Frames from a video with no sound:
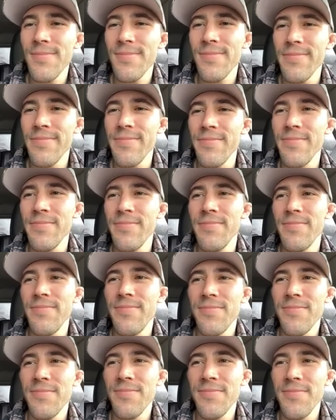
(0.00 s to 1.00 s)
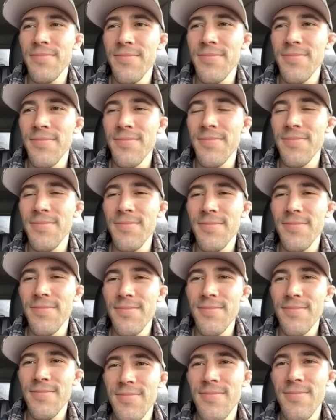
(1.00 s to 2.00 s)

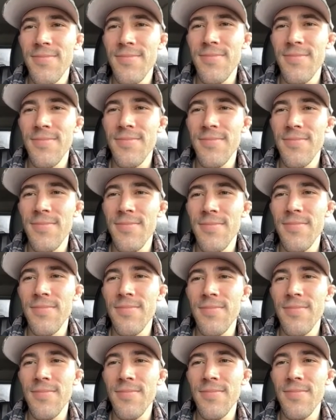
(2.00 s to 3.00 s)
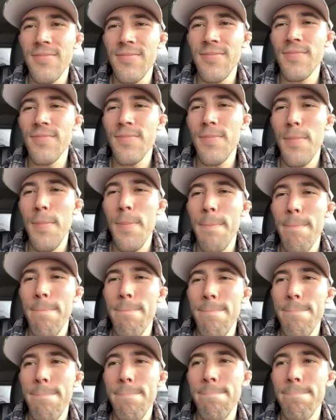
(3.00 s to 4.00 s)

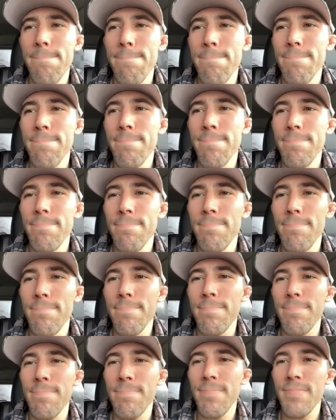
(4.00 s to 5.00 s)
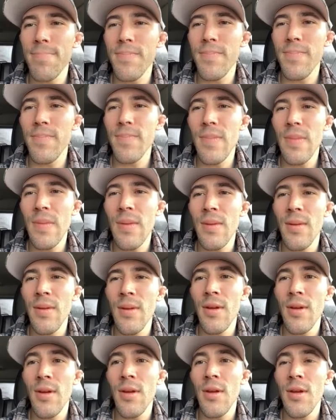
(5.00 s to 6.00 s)

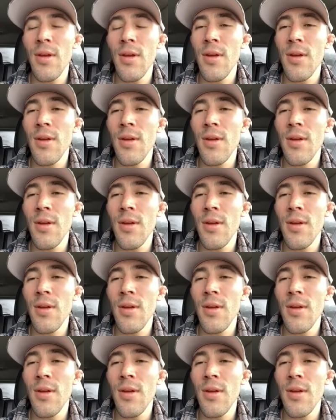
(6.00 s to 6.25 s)
(silent)